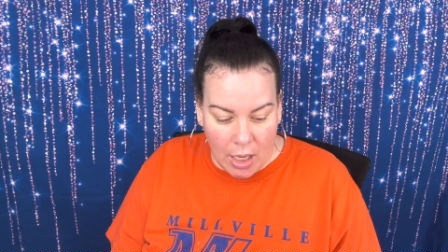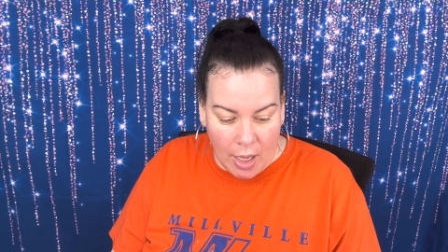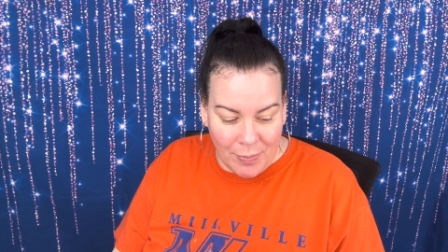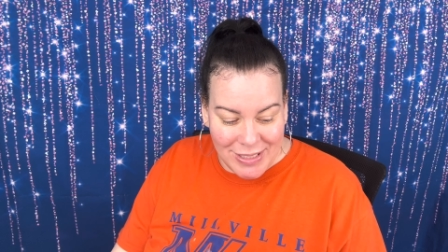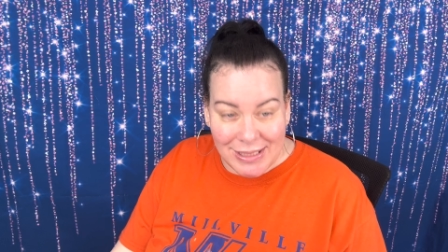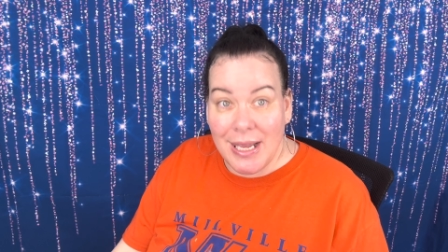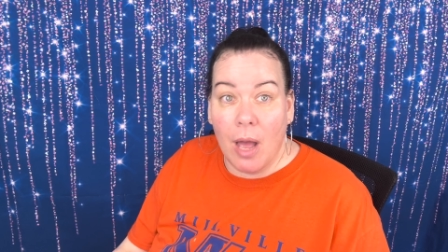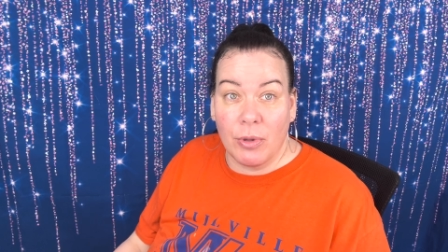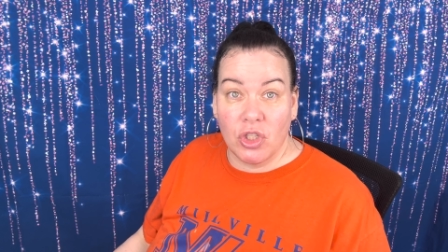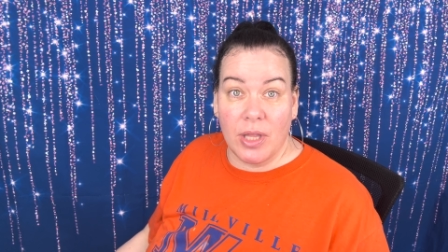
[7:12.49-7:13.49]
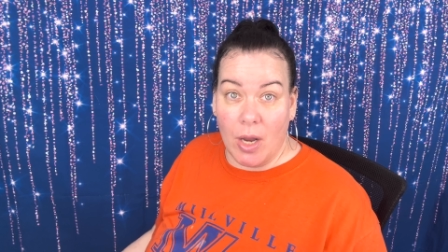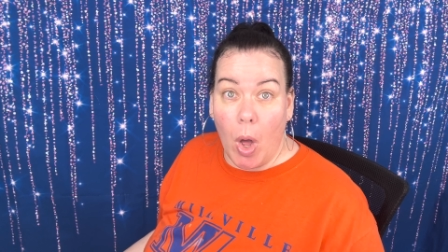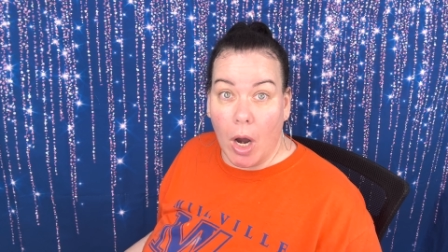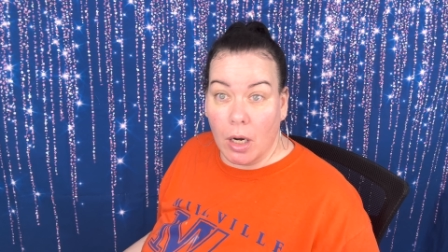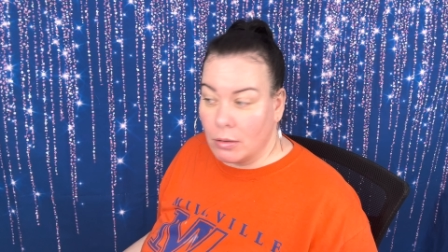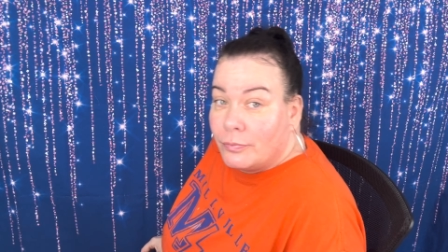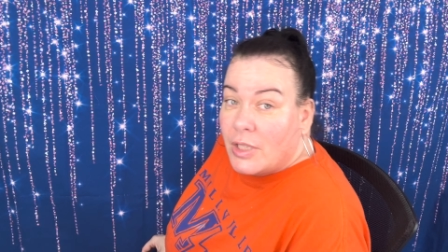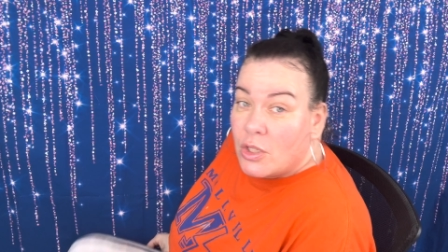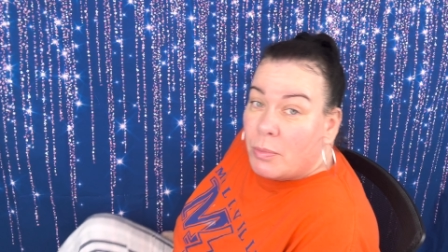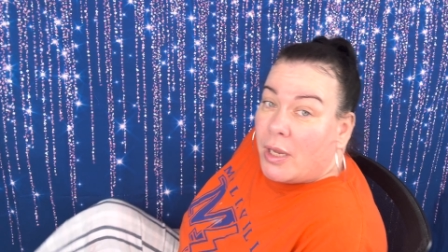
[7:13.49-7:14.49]
up and see how much they are.
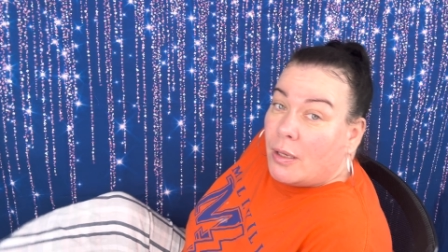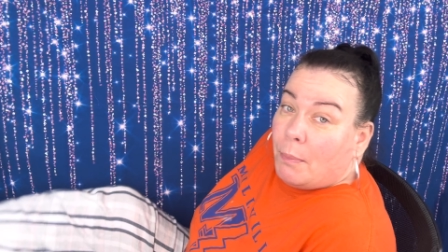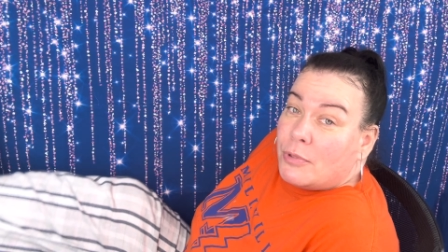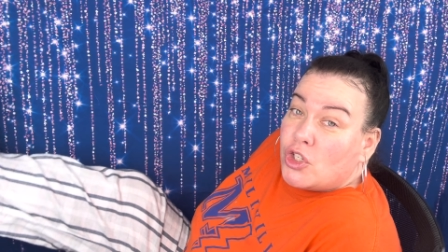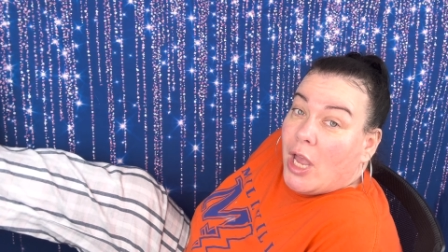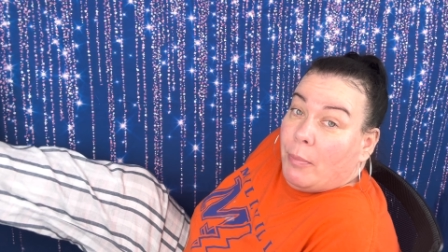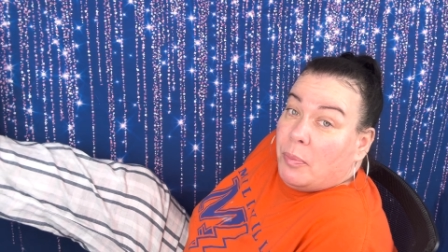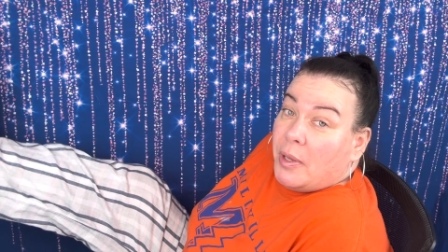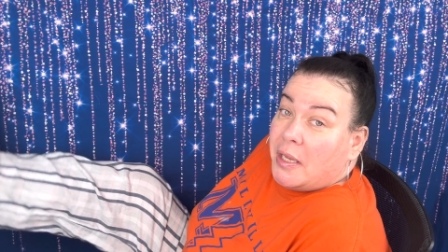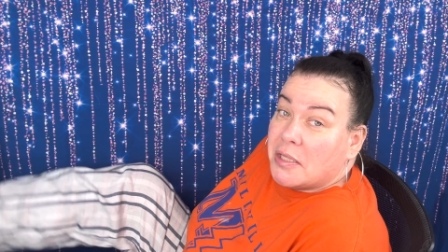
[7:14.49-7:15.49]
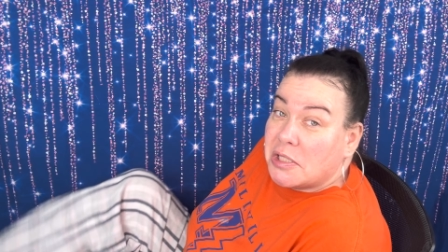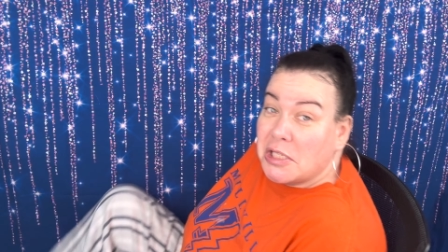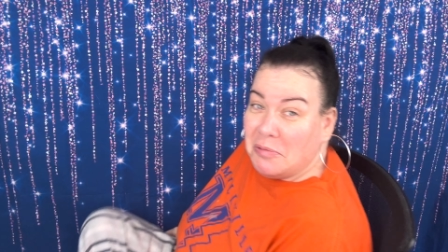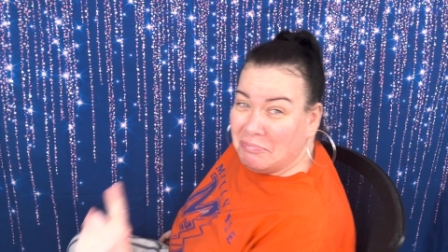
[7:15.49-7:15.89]
Here's my pajama pants.